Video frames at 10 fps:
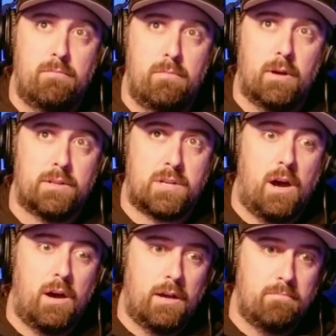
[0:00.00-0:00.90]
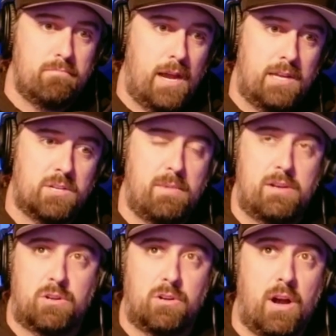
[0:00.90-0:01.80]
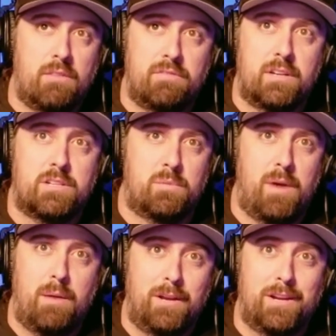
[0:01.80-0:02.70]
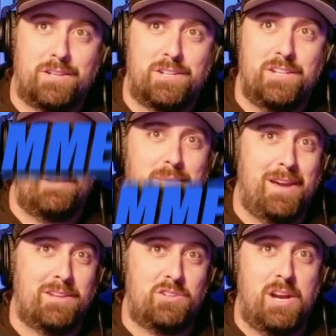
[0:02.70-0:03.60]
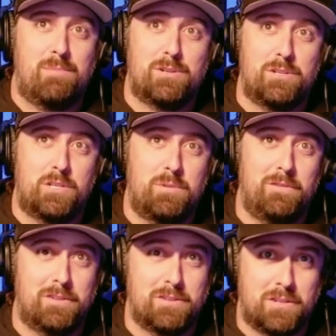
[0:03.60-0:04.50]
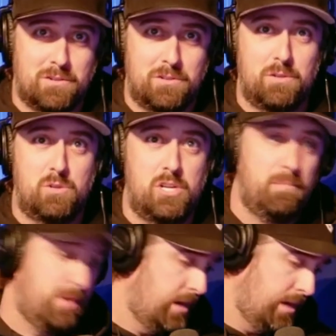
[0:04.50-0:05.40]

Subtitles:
let's call it, asymmetrical conflicts, you're probably going to see GPS jammers and spoofers because they're so cheap.